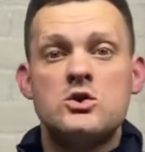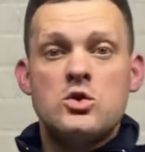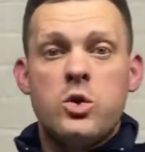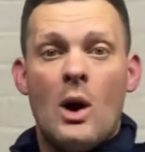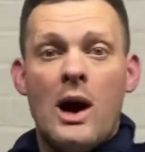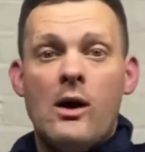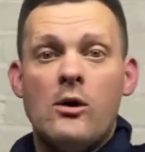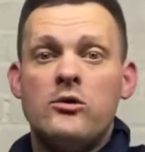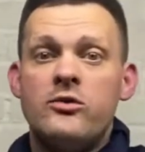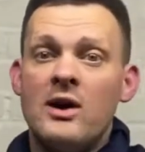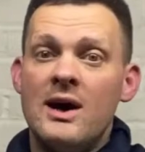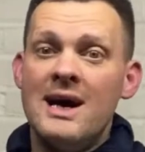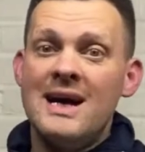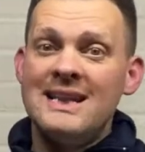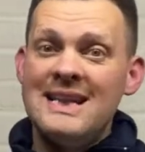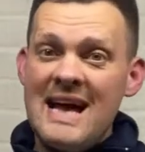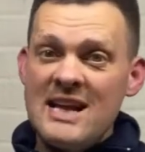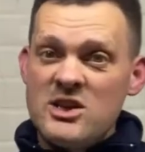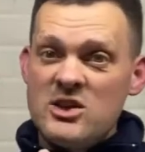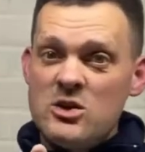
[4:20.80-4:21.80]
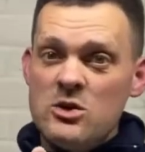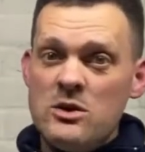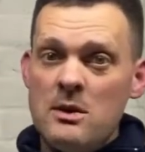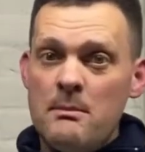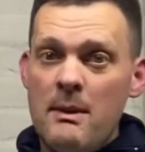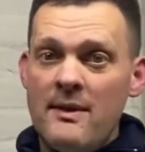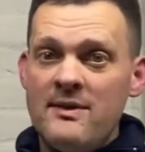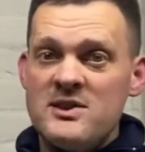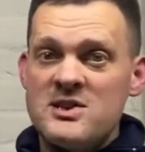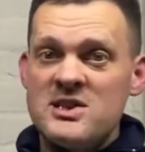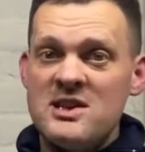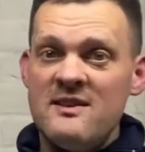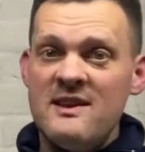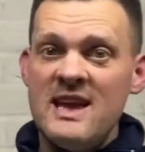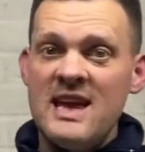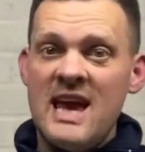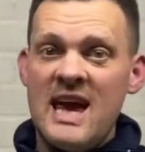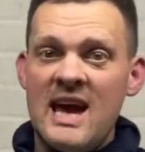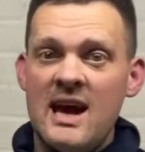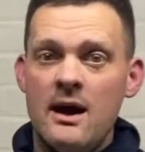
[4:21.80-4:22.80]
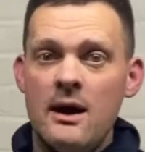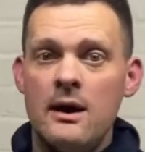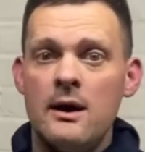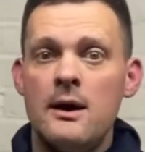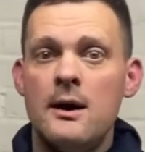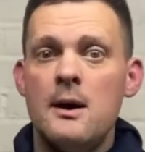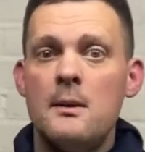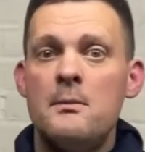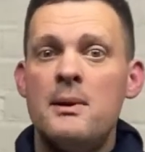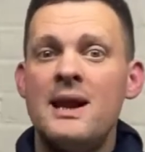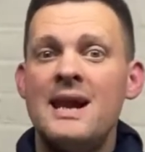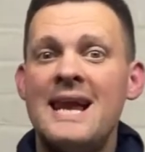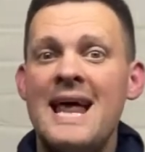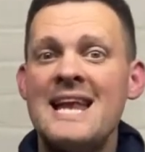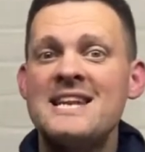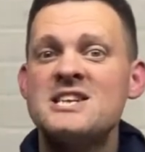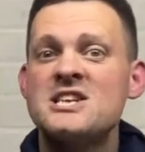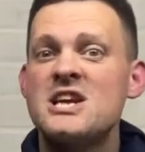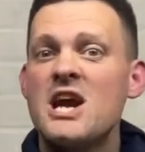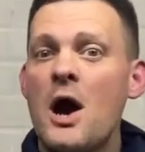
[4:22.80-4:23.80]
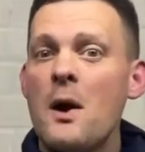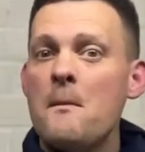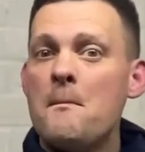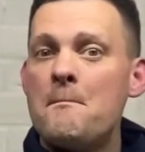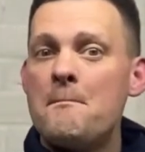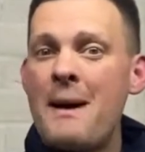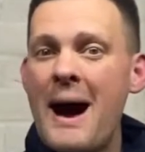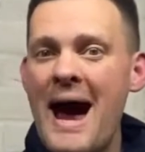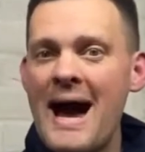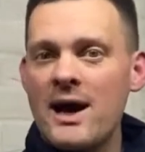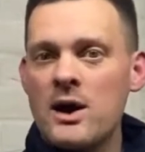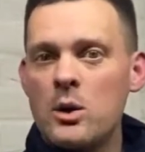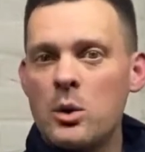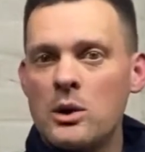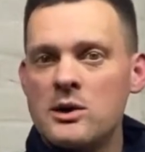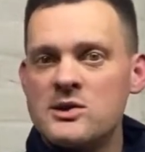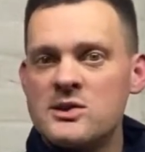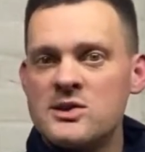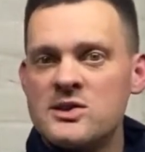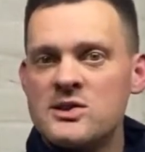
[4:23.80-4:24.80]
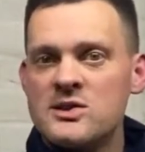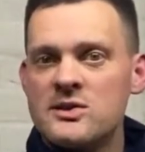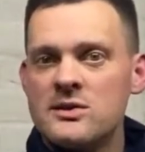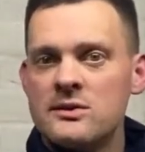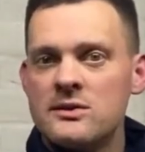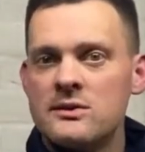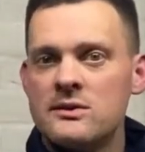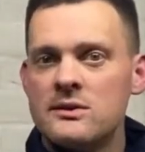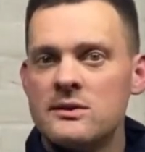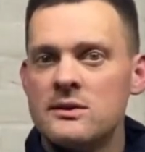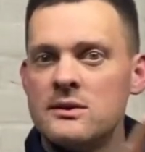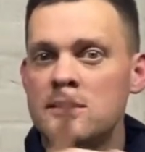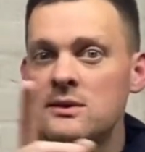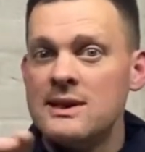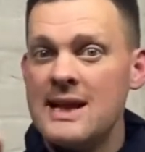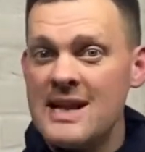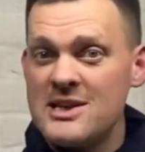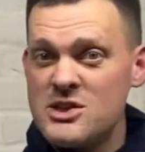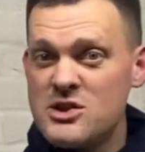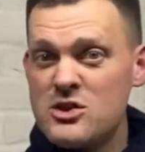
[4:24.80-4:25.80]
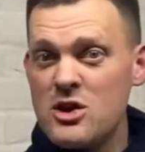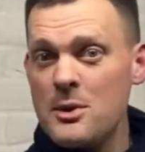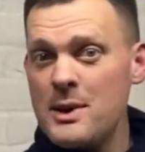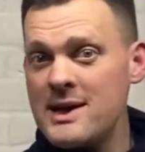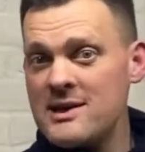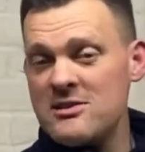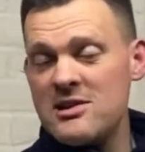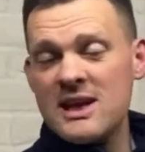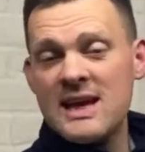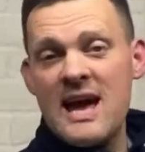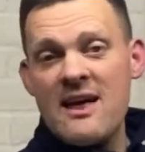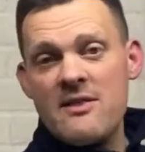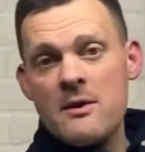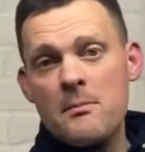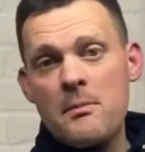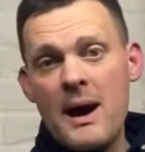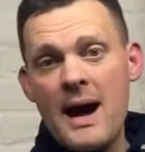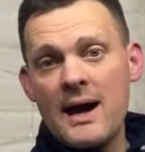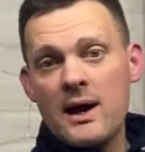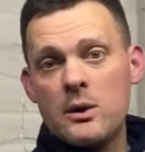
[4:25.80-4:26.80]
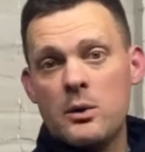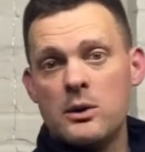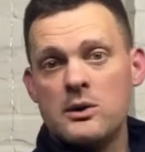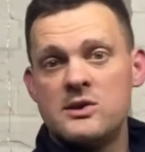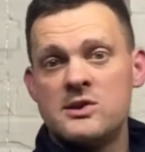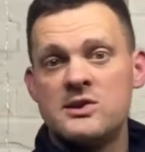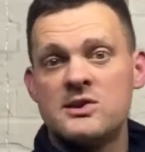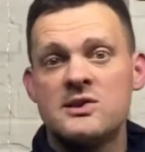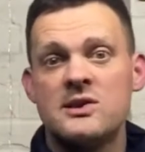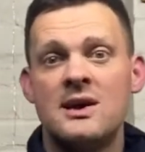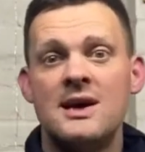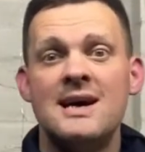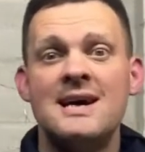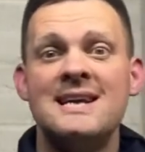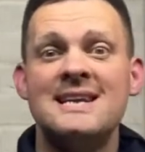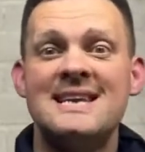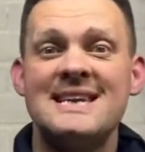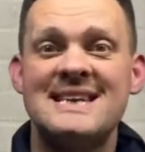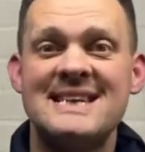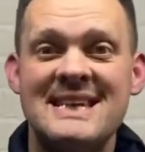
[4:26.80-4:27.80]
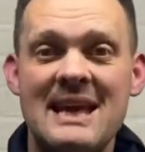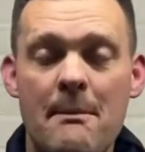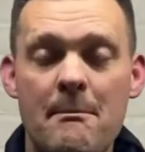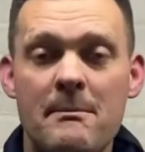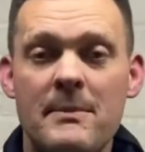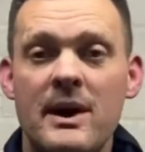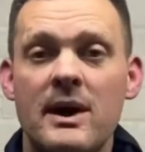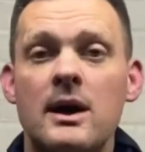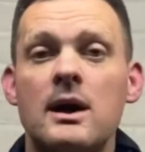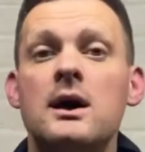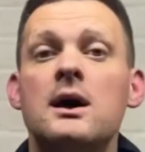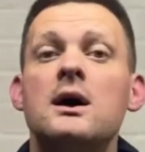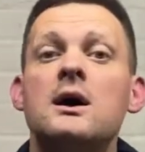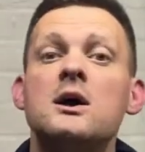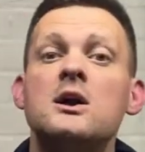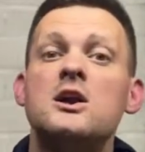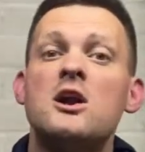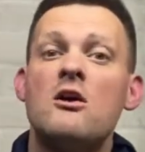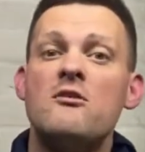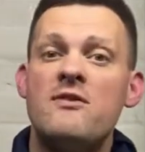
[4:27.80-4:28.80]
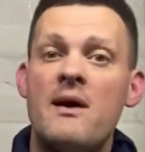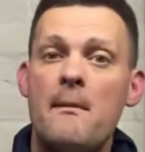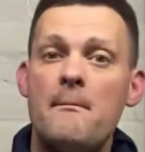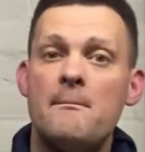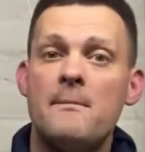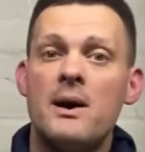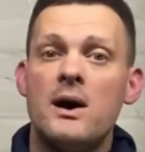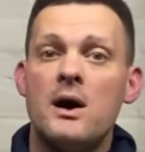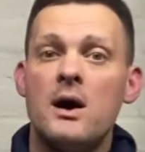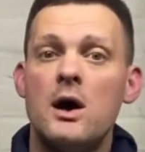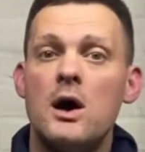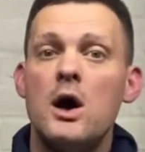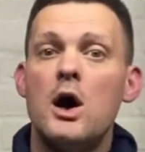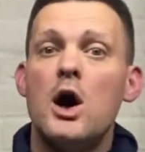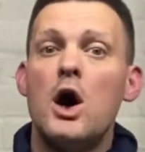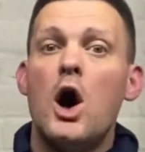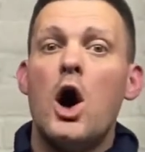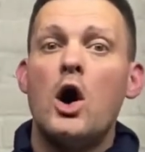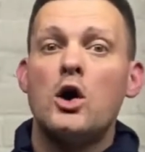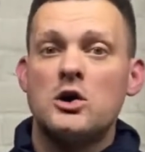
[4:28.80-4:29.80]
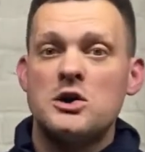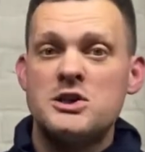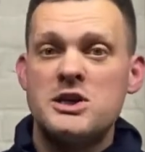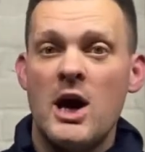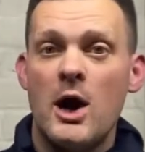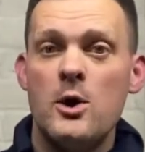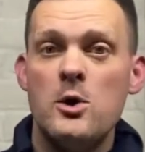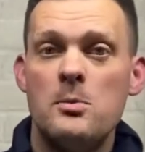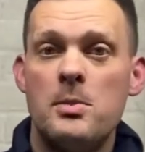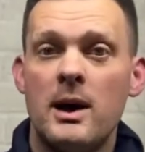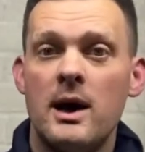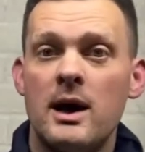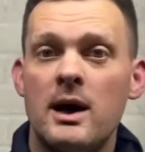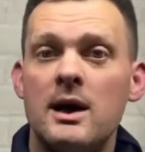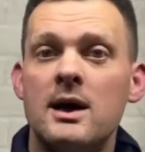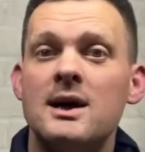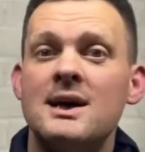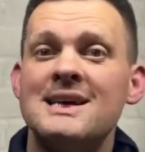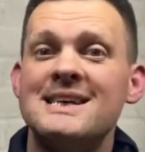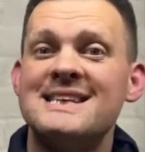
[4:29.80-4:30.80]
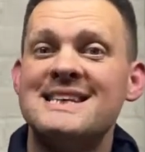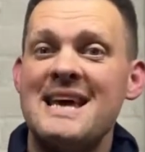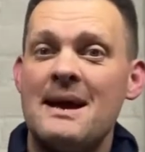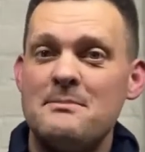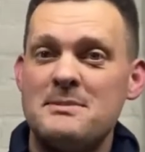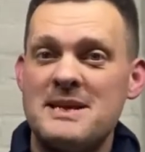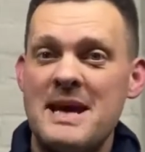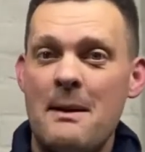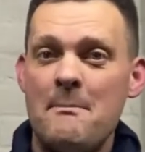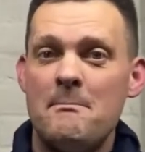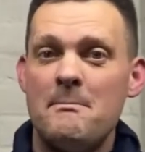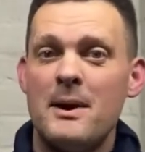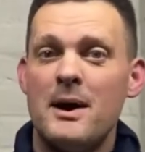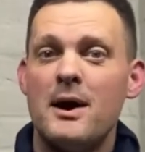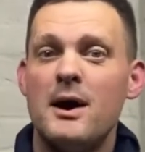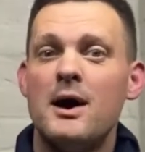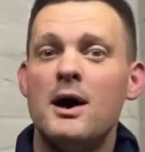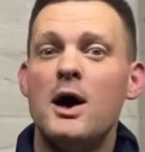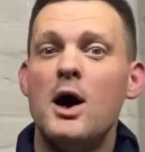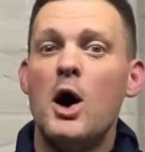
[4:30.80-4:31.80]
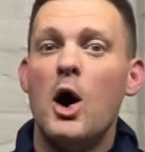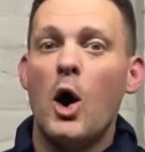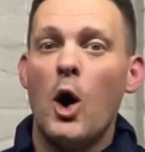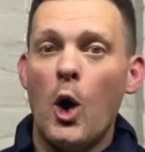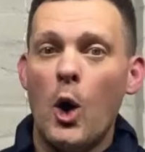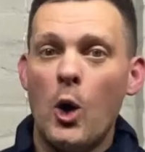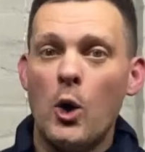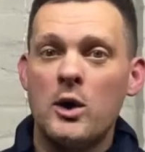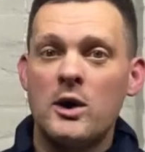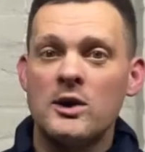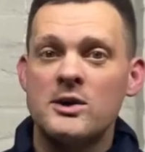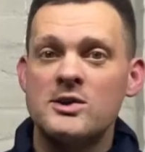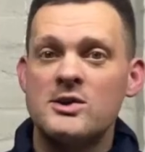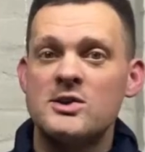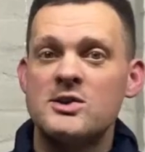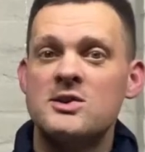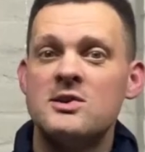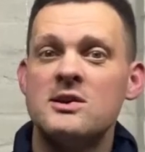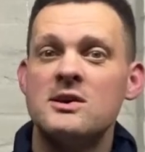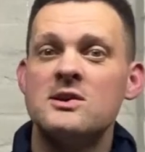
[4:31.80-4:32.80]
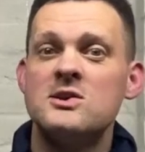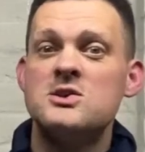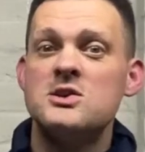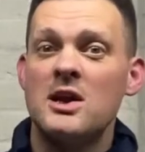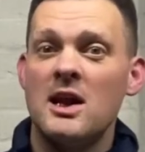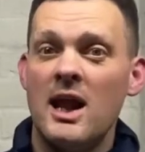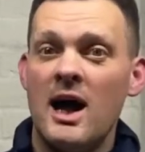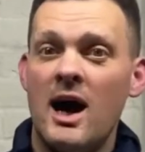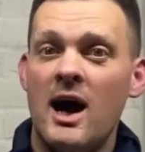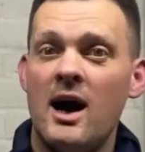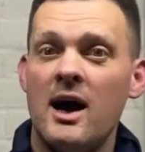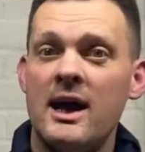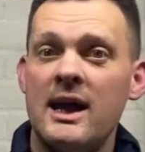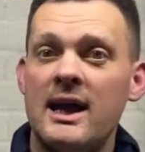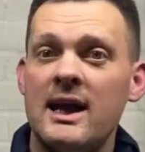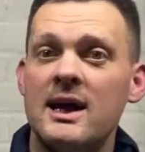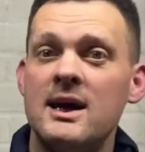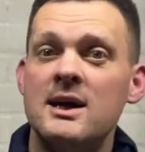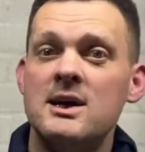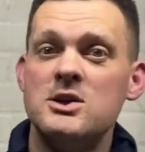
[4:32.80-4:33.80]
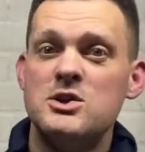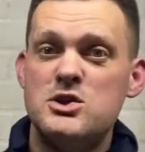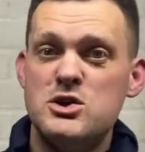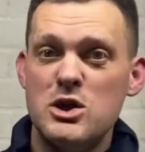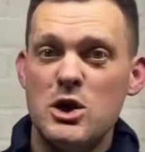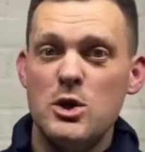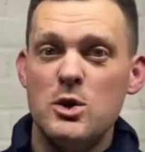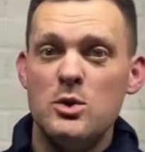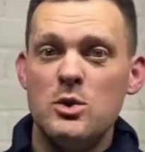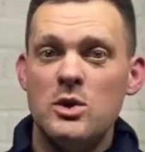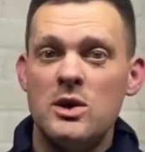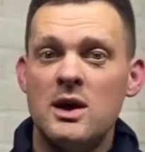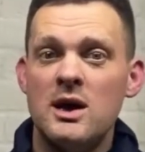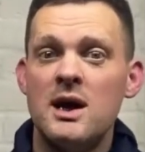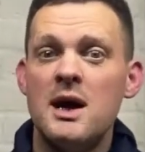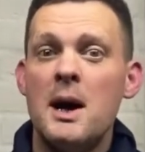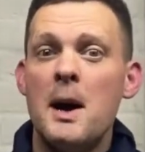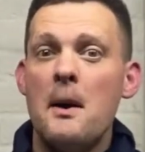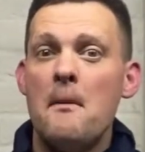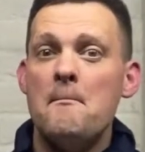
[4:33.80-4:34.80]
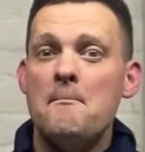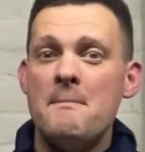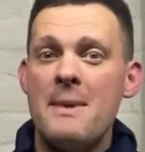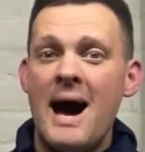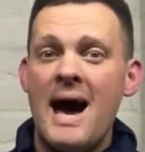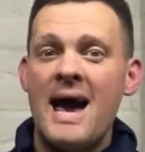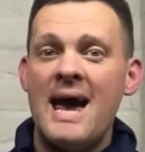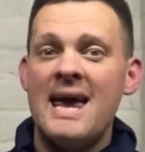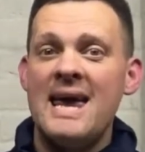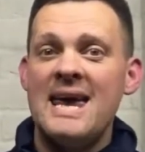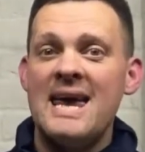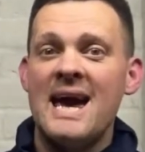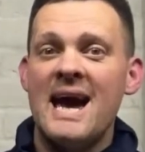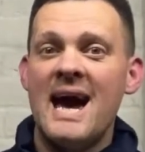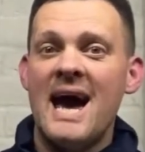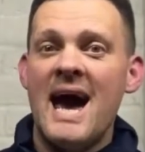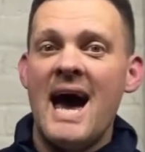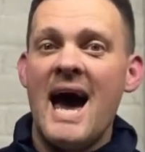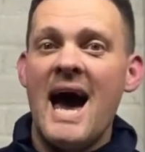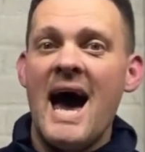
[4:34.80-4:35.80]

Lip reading: 12, let's do the months in the year, but let's go backwards. Let's do it together backwards. December, November, October, September, August, July, June, May,